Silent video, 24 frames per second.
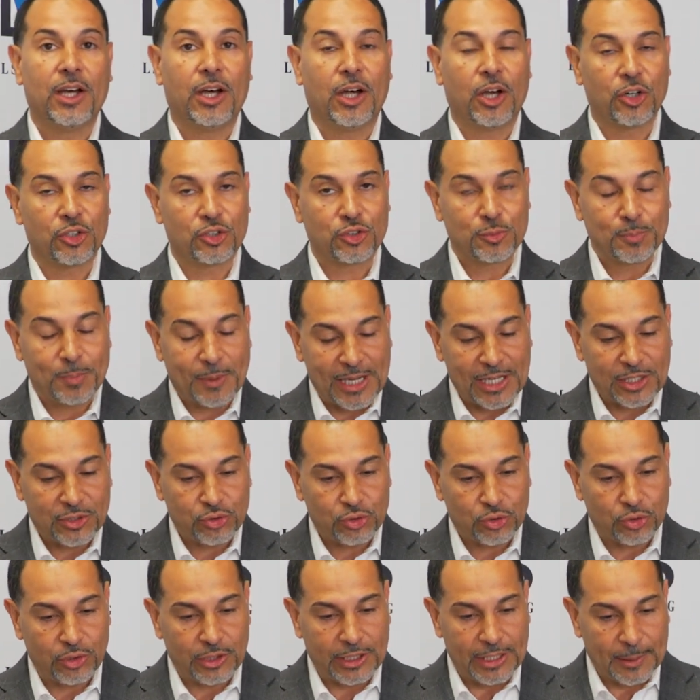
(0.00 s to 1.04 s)
our
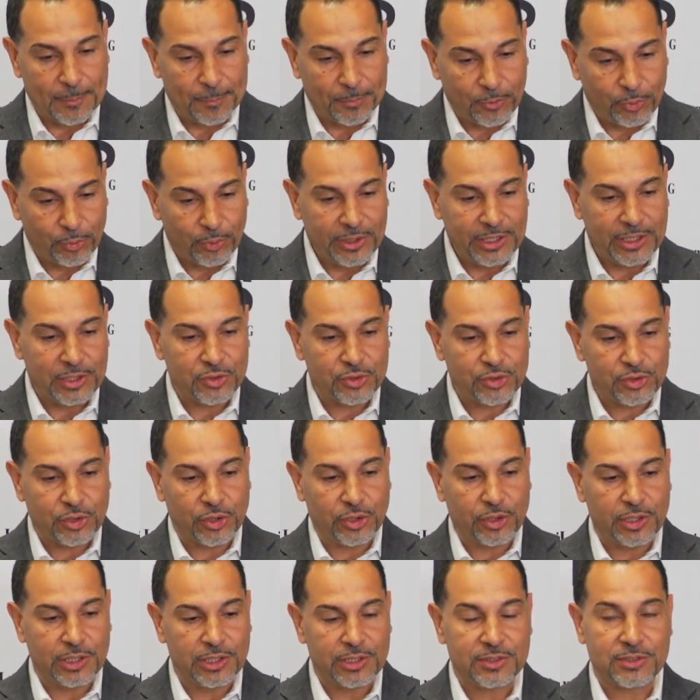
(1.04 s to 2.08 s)
sponsor, M3
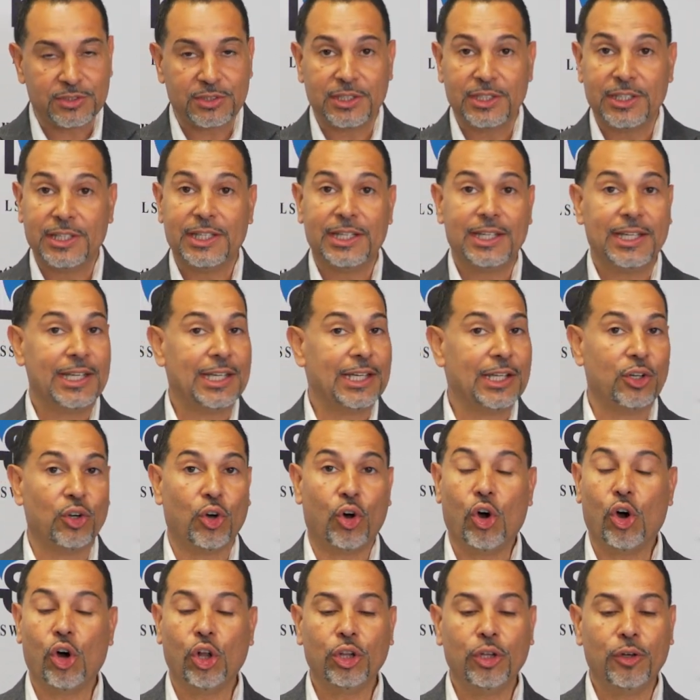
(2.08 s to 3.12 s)
Insurance, and
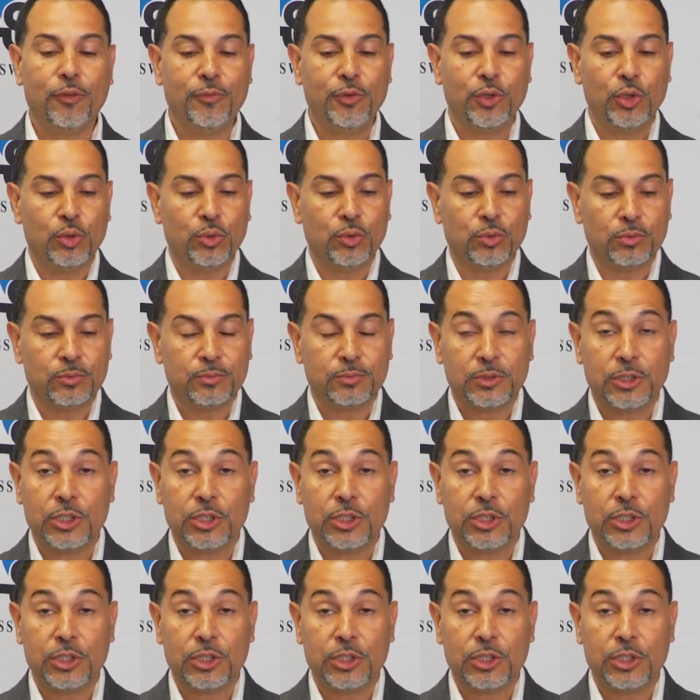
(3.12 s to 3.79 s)
all of you.